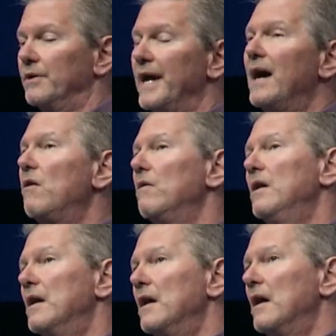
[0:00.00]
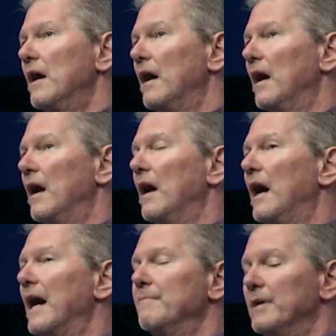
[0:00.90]
Now uh,
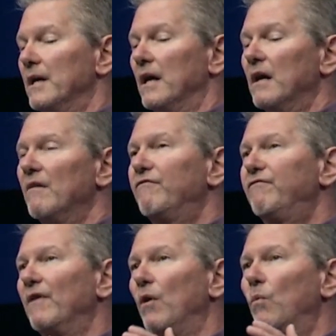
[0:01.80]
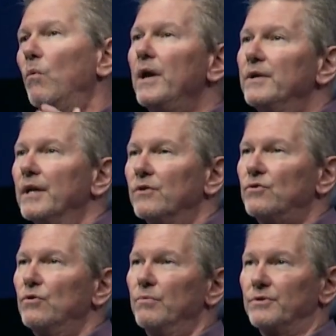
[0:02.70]
I'm a, a, witness
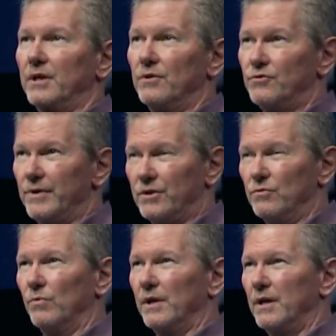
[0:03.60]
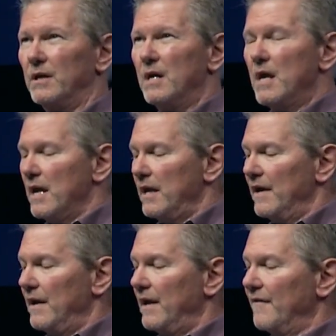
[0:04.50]
who was a construction worker.
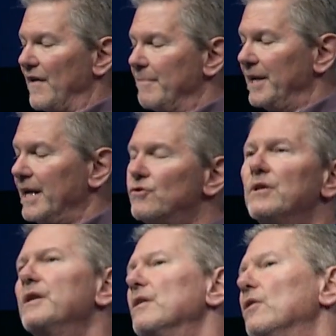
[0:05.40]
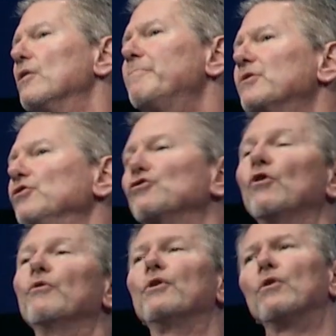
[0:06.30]
If I'm an engineer or a business
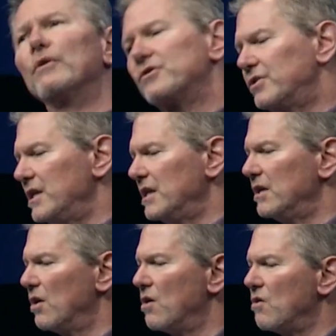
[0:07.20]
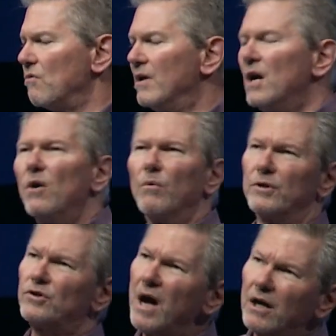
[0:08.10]
owner or a CEO or a
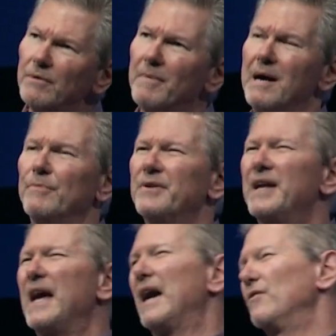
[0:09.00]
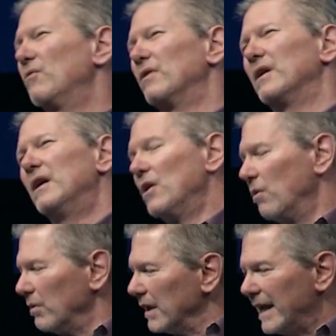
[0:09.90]
soccer mom or dad or a,
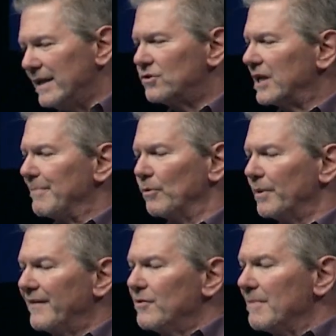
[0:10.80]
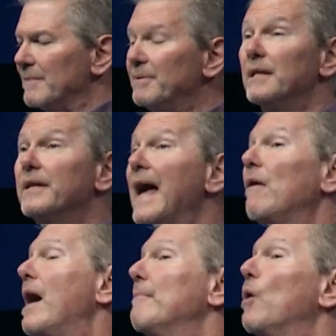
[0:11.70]
or a landscaper, whatever it might be,
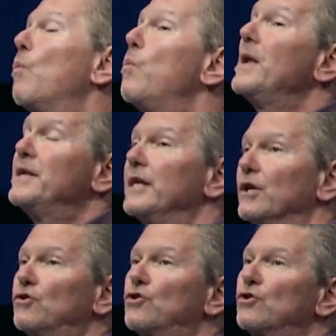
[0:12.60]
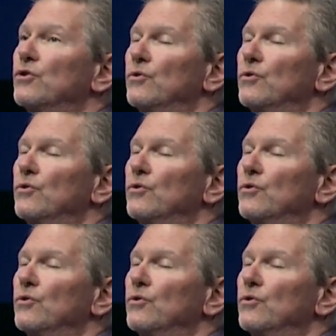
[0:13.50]
now I'm a witness